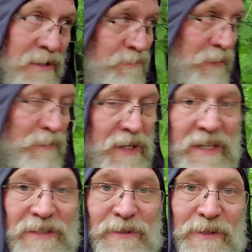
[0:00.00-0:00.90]
But
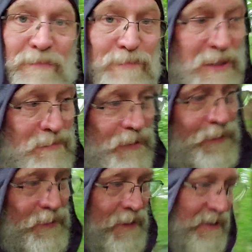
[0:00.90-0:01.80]
man, there's some big,
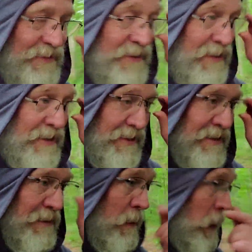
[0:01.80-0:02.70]
beautiful mountains around here.